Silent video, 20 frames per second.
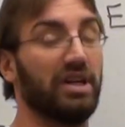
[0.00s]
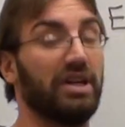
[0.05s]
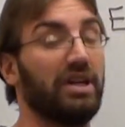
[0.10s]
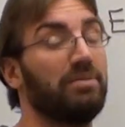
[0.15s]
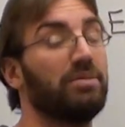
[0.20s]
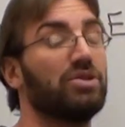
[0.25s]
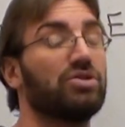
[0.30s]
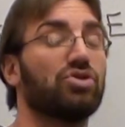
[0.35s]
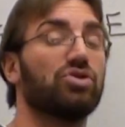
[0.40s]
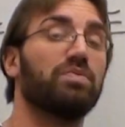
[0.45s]
And
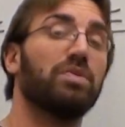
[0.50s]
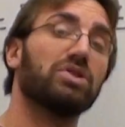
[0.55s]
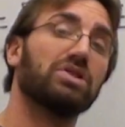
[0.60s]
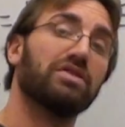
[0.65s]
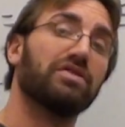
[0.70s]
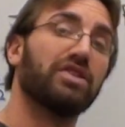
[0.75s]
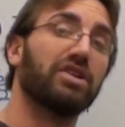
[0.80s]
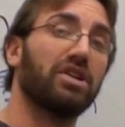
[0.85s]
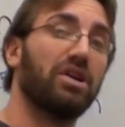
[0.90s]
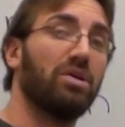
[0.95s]
I'm supposed
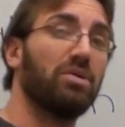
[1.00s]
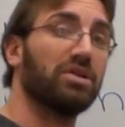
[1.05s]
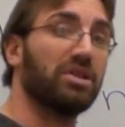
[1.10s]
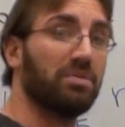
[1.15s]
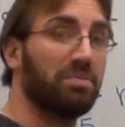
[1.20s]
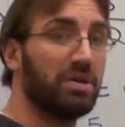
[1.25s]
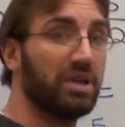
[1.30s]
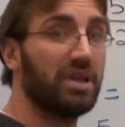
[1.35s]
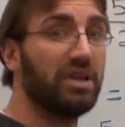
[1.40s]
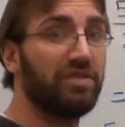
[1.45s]
to figure out what
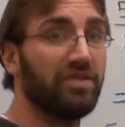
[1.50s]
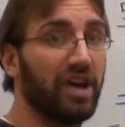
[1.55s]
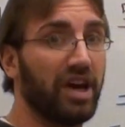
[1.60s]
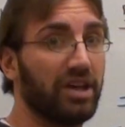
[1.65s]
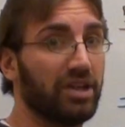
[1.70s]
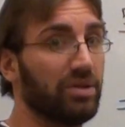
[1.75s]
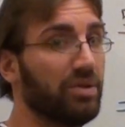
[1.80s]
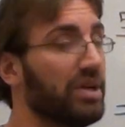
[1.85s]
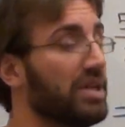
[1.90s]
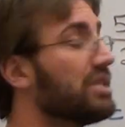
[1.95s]
the p
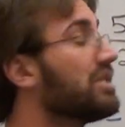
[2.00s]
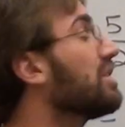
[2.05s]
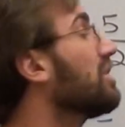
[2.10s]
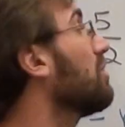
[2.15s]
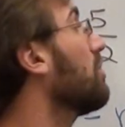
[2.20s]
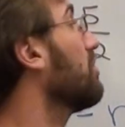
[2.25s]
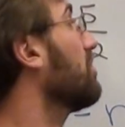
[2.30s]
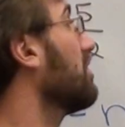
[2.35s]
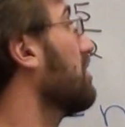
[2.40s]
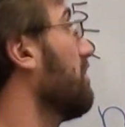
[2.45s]
value is in
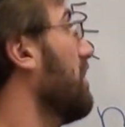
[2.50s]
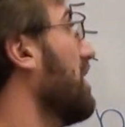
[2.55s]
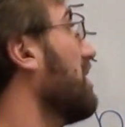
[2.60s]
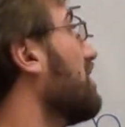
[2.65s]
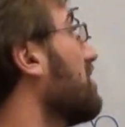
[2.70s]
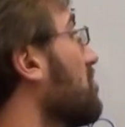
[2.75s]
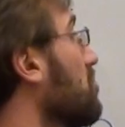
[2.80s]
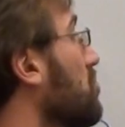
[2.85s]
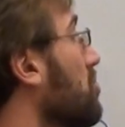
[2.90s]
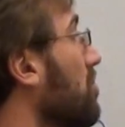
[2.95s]
order to make
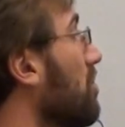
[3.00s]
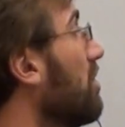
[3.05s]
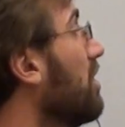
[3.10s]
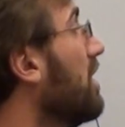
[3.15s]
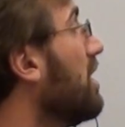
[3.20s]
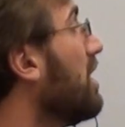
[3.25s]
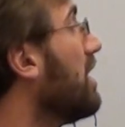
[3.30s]
this true.